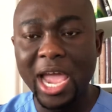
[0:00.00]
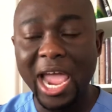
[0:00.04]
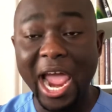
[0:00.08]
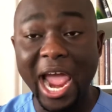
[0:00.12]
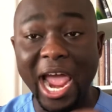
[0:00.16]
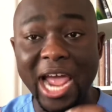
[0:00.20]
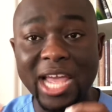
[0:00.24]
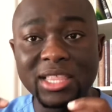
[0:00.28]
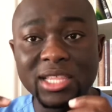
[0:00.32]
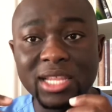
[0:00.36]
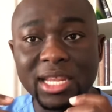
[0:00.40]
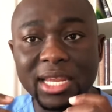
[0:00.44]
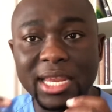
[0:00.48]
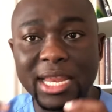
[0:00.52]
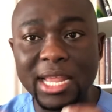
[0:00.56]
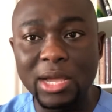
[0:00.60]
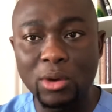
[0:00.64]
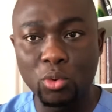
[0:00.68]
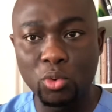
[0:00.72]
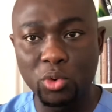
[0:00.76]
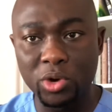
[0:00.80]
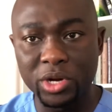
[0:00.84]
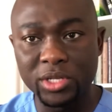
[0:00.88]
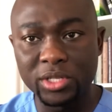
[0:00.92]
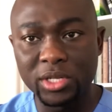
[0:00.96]
and
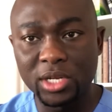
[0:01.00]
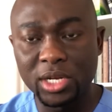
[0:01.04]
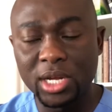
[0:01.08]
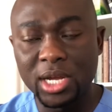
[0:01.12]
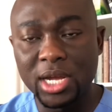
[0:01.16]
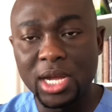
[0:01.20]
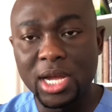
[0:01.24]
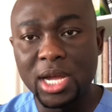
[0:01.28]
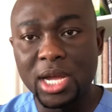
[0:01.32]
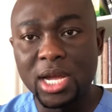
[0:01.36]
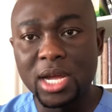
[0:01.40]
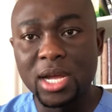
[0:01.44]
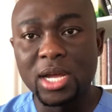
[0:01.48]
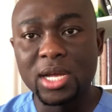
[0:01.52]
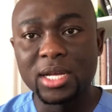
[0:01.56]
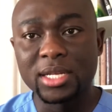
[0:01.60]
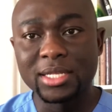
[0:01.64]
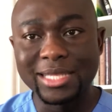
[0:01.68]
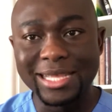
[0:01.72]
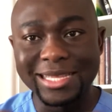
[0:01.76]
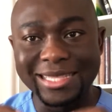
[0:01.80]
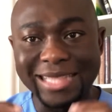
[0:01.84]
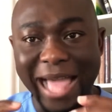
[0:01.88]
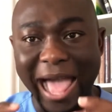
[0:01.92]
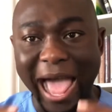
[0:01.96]
liquid.
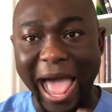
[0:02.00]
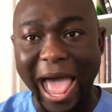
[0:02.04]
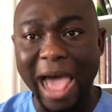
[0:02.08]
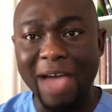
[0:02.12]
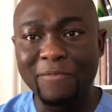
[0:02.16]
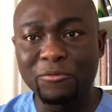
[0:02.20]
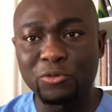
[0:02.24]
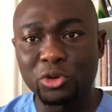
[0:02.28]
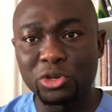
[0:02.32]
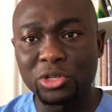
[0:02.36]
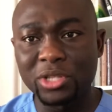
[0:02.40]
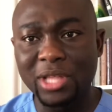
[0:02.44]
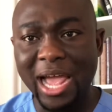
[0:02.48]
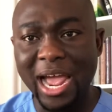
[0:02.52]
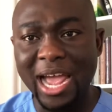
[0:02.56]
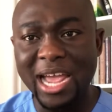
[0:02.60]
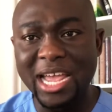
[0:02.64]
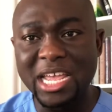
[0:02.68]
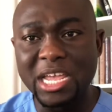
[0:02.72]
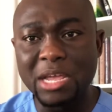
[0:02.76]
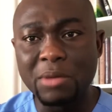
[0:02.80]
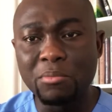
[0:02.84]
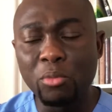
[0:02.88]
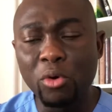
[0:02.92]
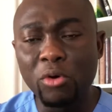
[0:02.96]
Then after
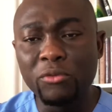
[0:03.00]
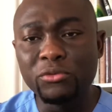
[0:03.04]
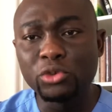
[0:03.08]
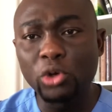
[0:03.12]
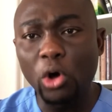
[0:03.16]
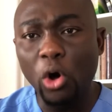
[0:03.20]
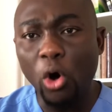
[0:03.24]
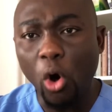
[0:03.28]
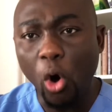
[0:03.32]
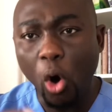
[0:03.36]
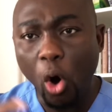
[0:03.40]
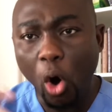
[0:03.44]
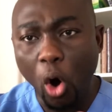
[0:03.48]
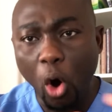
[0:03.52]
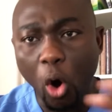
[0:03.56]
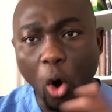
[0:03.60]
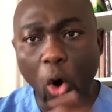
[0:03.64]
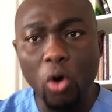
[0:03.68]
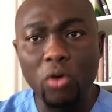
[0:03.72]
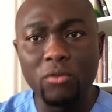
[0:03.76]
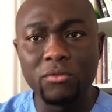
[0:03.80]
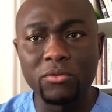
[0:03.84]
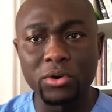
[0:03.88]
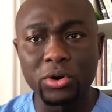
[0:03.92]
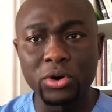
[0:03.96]
that, it moves
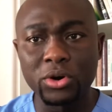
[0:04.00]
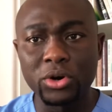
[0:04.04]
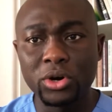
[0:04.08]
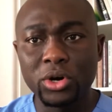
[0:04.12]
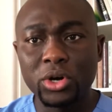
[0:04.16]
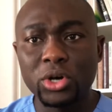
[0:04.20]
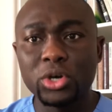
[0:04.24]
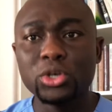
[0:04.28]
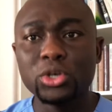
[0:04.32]
over